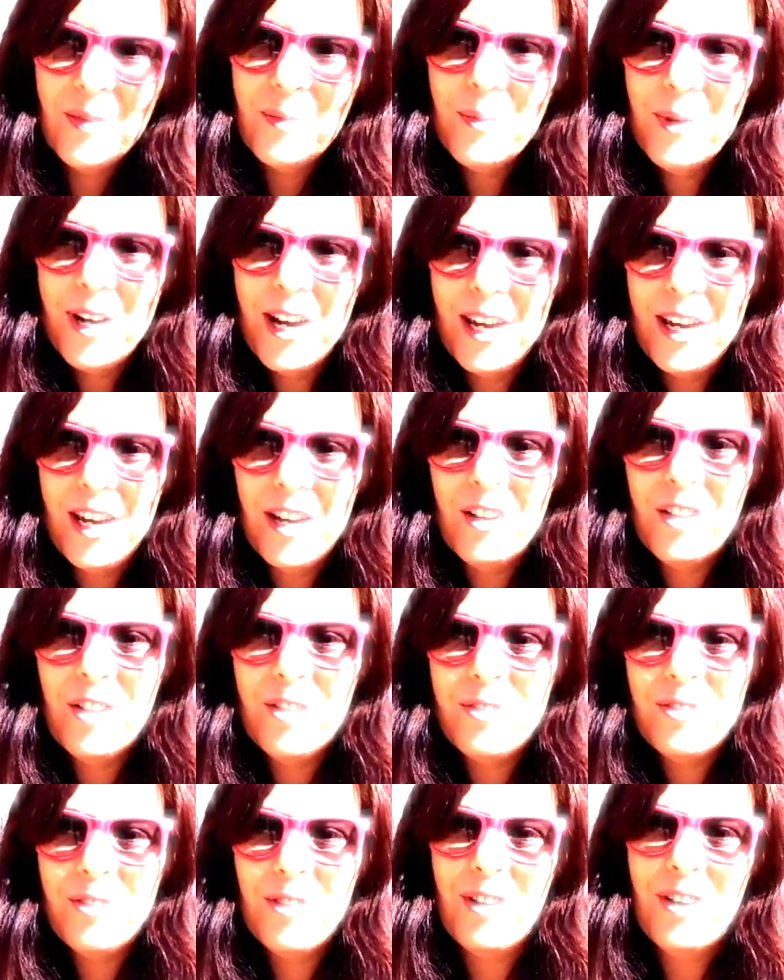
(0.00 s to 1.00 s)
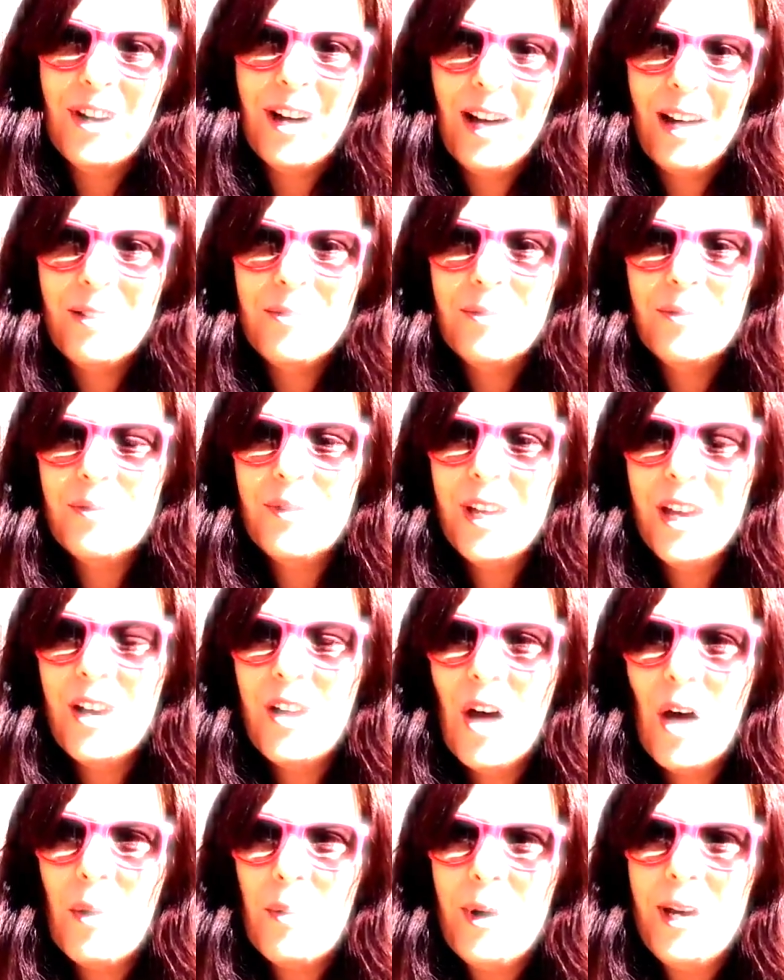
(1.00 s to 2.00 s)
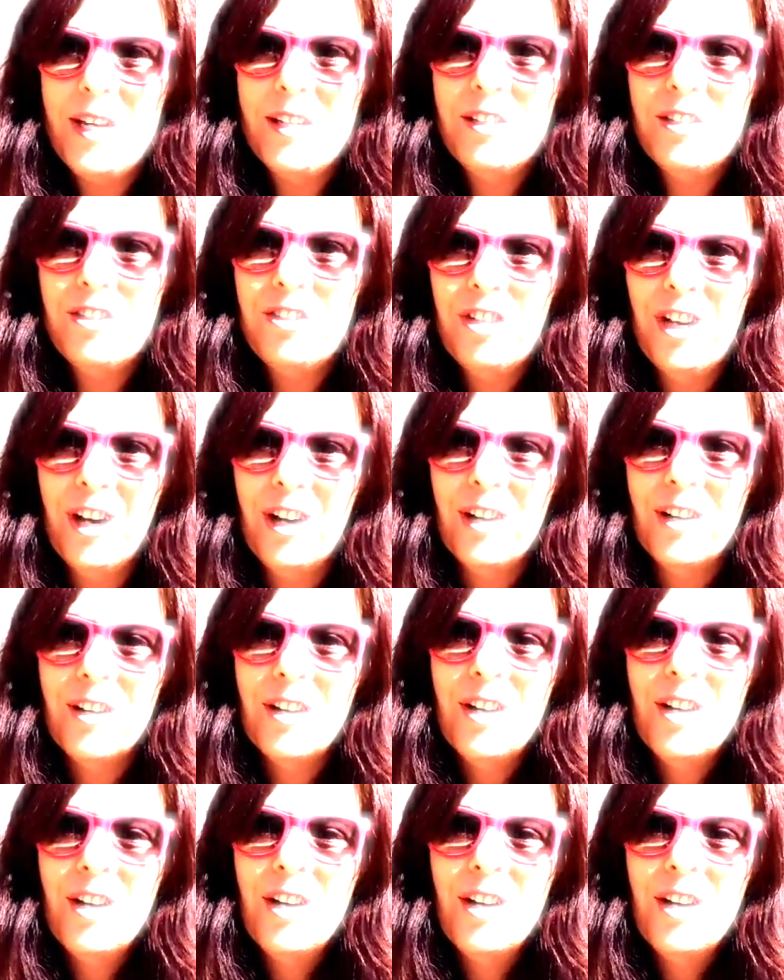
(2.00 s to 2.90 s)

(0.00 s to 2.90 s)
when I get closer, I cannot wait to share